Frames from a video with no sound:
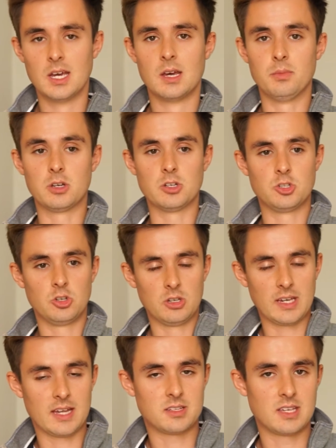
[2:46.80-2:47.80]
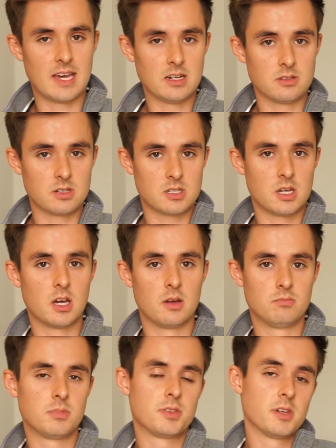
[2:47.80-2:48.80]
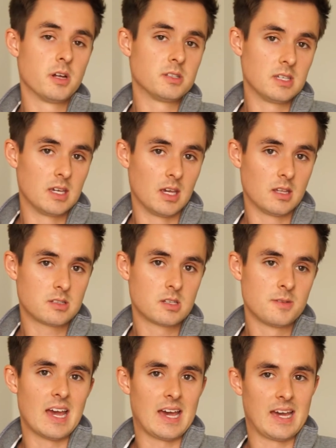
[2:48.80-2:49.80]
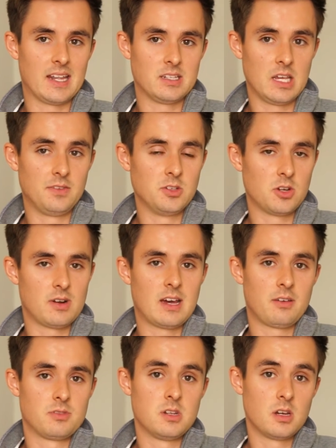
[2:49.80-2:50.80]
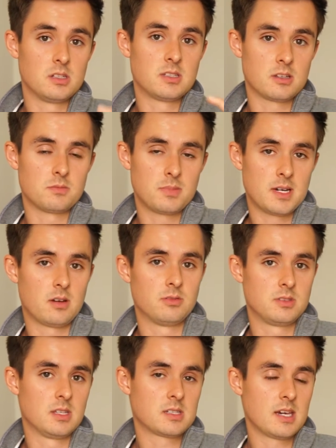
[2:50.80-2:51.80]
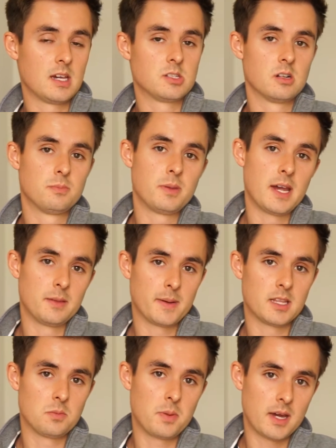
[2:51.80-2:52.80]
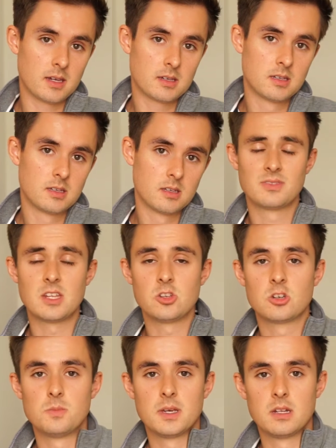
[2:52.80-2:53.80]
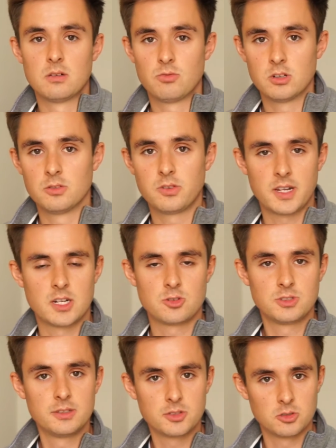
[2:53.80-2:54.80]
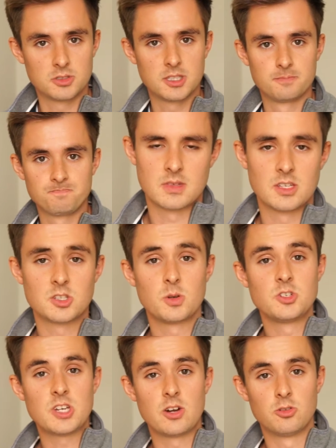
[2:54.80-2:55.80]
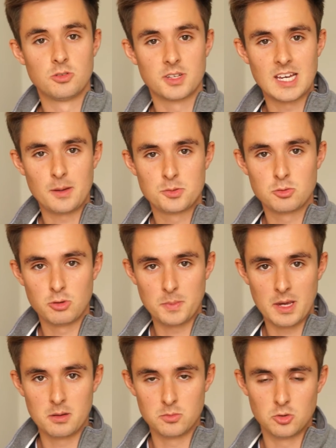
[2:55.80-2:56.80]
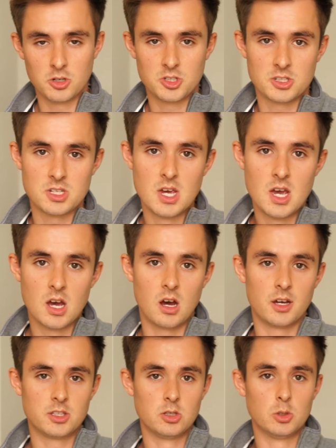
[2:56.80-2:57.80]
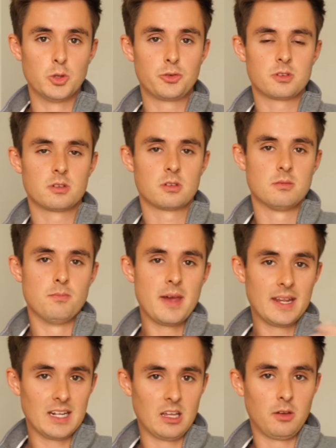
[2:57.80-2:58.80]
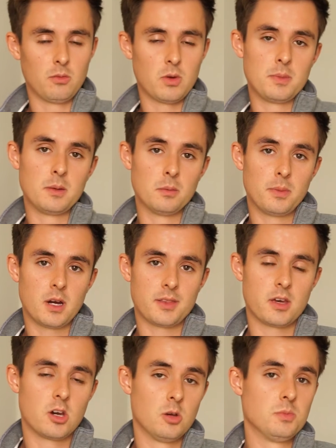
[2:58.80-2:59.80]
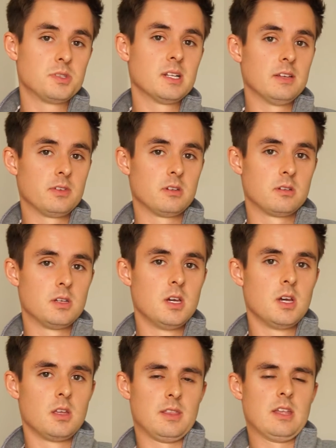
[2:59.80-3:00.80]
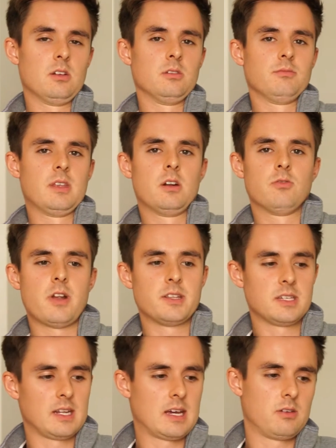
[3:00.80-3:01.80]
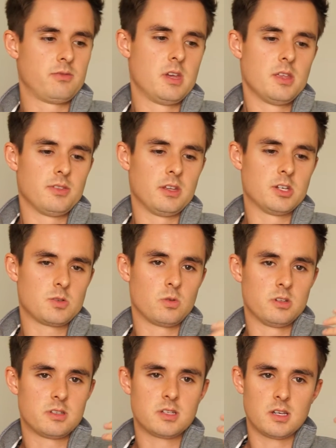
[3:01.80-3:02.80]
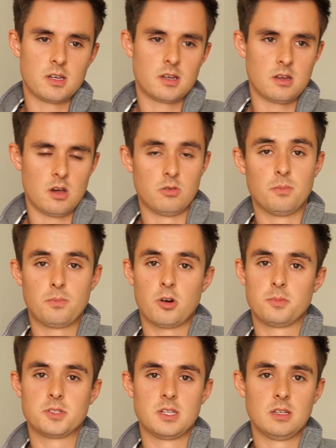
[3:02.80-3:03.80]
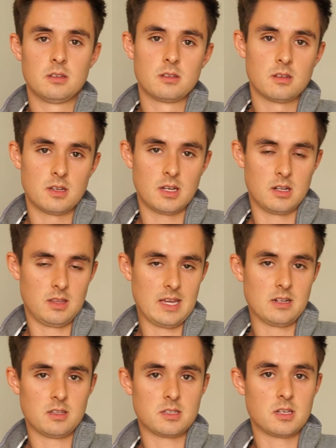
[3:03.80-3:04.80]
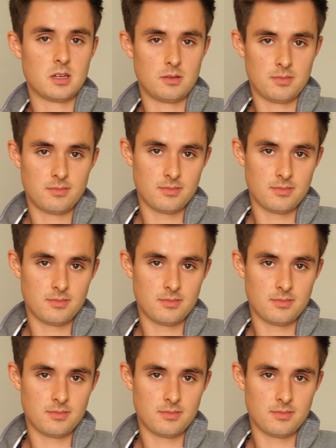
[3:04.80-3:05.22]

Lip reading: because you get the end of the term, 30 years, and if you don't have the £90,000 in this case to pay back the bank, then you could be in real financial difficulty. So in general, the capital repayment mortgages are used mainly when people buy their homes to live in. They're not renting it out. They just want to own a property, and at the end of the term,